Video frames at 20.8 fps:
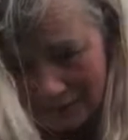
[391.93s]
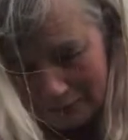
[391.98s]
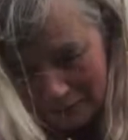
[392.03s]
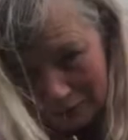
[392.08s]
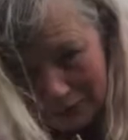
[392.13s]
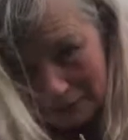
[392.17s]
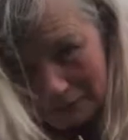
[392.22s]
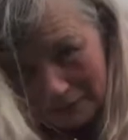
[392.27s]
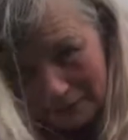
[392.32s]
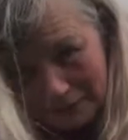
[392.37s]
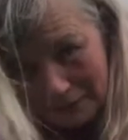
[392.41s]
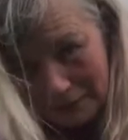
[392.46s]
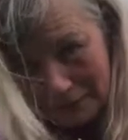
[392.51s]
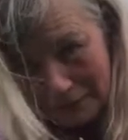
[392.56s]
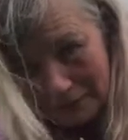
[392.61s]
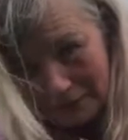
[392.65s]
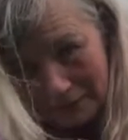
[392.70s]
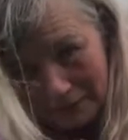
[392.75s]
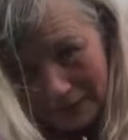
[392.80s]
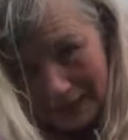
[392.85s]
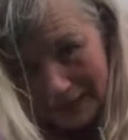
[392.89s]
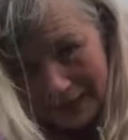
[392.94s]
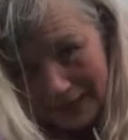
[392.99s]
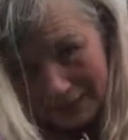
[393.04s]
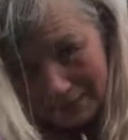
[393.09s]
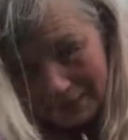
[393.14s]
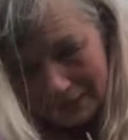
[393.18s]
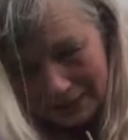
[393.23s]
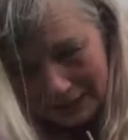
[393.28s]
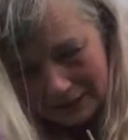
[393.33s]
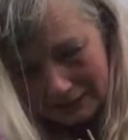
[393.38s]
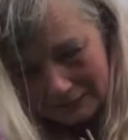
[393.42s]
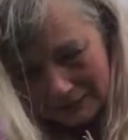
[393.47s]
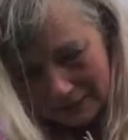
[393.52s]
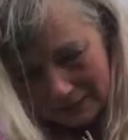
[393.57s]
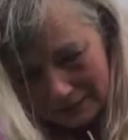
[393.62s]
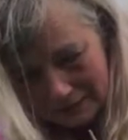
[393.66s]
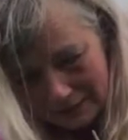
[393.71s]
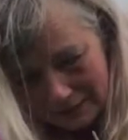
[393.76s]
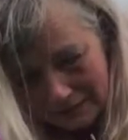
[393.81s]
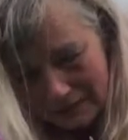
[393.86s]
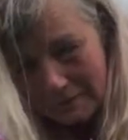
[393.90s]
because people are quite happy to get rid
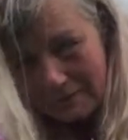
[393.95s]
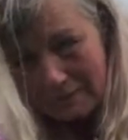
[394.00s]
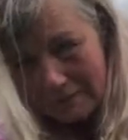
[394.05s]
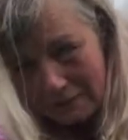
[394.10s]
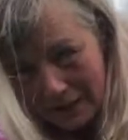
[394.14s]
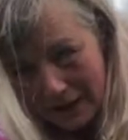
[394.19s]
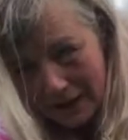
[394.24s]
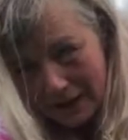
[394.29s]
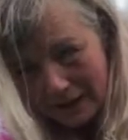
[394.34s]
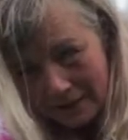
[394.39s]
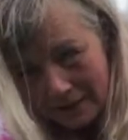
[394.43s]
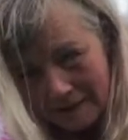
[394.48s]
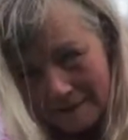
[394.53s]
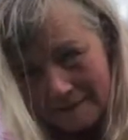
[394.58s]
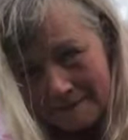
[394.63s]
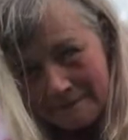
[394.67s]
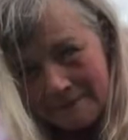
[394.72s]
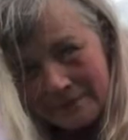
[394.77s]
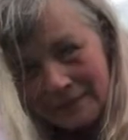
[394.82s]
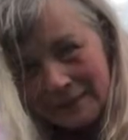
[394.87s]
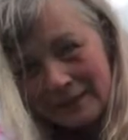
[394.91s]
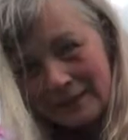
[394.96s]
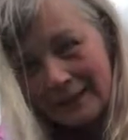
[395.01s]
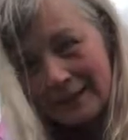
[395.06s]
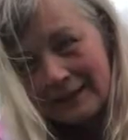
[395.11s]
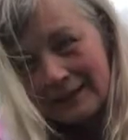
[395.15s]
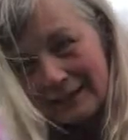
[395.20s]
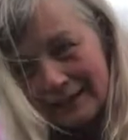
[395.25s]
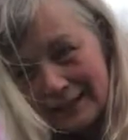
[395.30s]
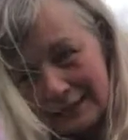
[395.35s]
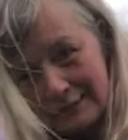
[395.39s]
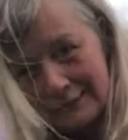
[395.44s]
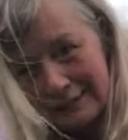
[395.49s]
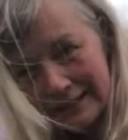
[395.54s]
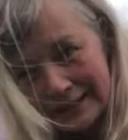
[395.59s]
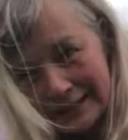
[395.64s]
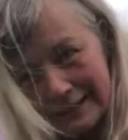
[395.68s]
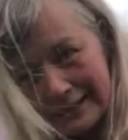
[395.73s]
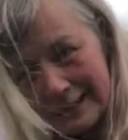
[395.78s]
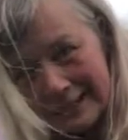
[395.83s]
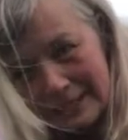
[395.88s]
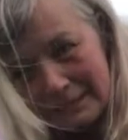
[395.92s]
of it. But use
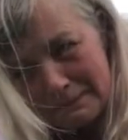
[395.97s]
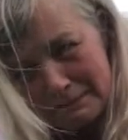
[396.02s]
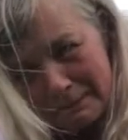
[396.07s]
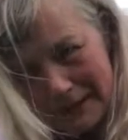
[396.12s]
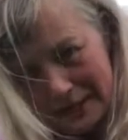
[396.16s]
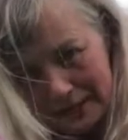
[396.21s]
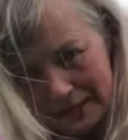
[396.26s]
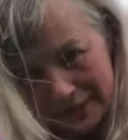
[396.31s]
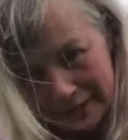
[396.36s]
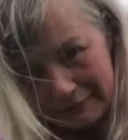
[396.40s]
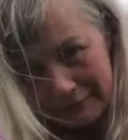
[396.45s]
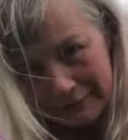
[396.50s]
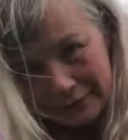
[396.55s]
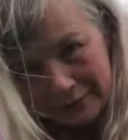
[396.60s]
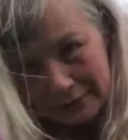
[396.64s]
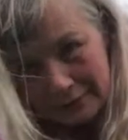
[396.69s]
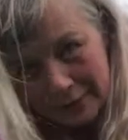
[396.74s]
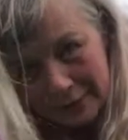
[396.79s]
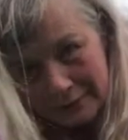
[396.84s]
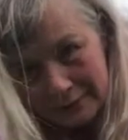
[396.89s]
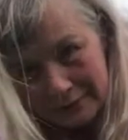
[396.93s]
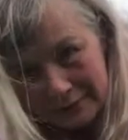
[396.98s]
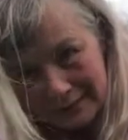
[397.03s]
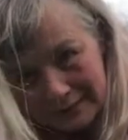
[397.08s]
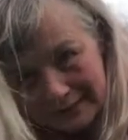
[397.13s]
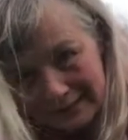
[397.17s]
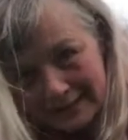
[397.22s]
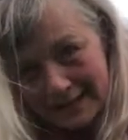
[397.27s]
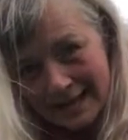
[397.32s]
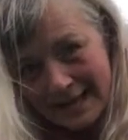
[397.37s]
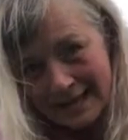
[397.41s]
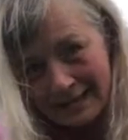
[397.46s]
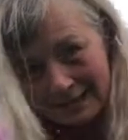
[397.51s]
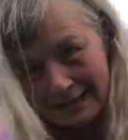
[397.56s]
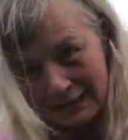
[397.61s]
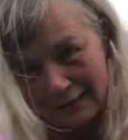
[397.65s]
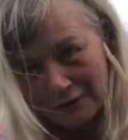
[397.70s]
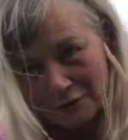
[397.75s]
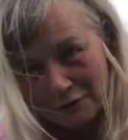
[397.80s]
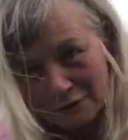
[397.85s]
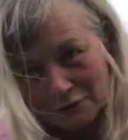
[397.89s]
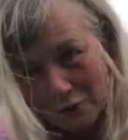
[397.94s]
it, and especially for roses. They
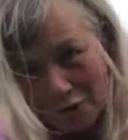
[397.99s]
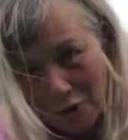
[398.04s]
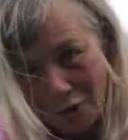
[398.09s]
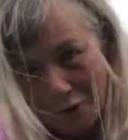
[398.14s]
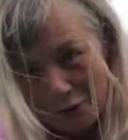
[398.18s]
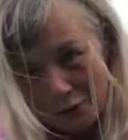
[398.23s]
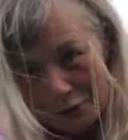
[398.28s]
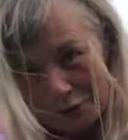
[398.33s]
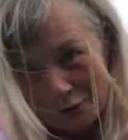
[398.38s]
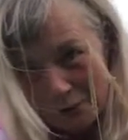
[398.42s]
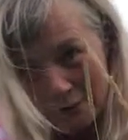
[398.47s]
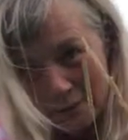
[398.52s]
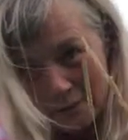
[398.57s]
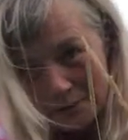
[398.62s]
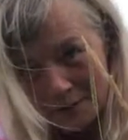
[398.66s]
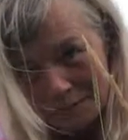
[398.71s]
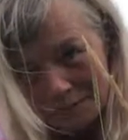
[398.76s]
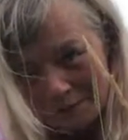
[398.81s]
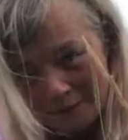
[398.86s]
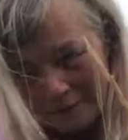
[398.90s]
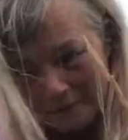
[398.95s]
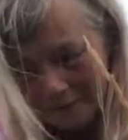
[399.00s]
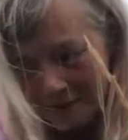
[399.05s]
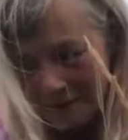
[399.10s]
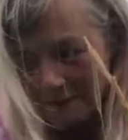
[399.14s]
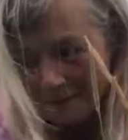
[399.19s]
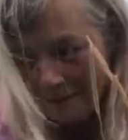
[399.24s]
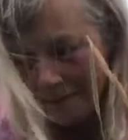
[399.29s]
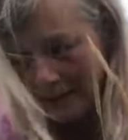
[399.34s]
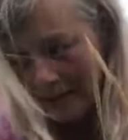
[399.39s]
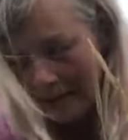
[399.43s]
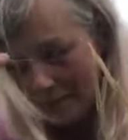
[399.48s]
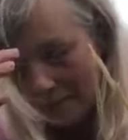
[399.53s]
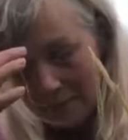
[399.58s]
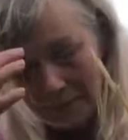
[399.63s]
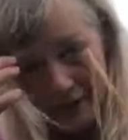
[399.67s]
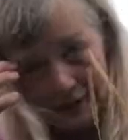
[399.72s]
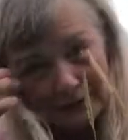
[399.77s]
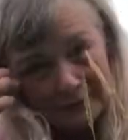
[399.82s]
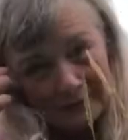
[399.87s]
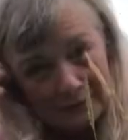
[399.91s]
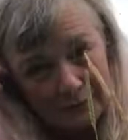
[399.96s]
grow and grow and grow. And
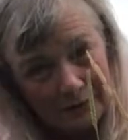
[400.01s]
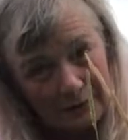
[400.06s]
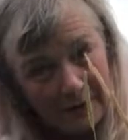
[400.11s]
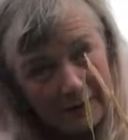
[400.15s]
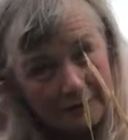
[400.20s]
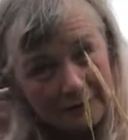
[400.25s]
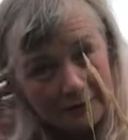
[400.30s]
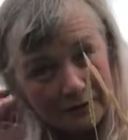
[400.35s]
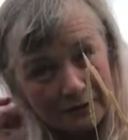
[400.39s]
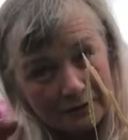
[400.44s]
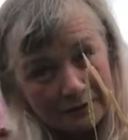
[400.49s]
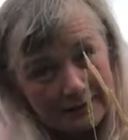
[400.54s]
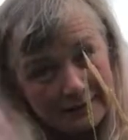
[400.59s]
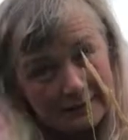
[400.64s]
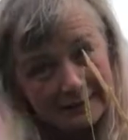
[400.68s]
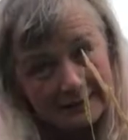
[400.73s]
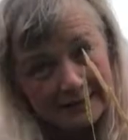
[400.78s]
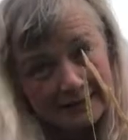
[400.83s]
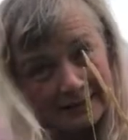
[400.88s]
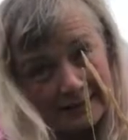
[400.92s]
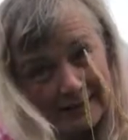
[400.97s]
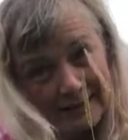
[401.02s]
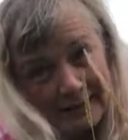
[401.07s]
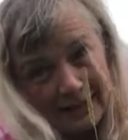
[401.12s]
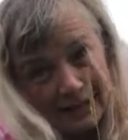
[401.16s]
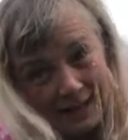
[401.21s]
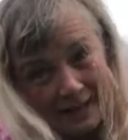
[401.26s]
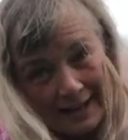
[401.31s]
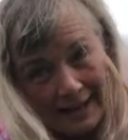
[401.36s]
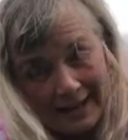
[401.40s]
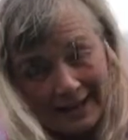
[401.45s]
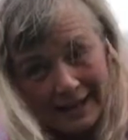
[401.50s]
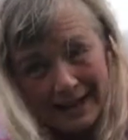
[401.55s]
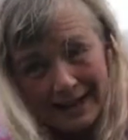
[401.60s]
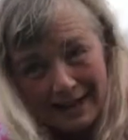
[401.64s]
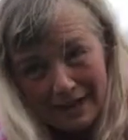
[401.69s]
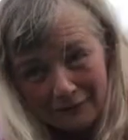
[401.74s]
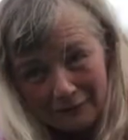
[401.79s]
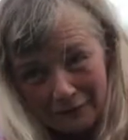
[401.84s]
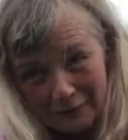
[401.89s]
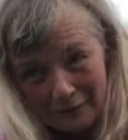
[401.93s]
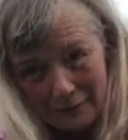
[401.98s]
whilst we're at roses,
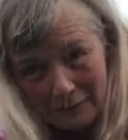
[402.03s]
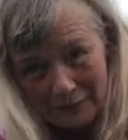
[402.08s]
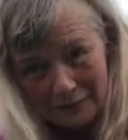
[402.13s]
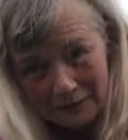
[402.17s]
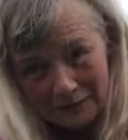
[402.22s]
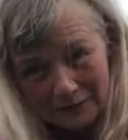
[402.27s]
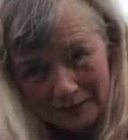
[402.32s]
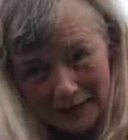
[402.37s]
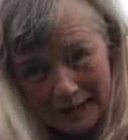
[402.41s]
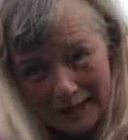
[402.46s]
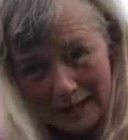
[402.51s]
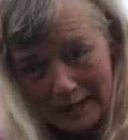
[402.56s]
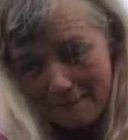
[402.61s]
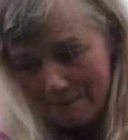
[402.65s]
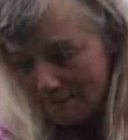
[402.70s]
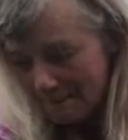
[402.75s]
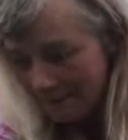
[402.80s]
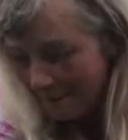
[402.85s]
if you want an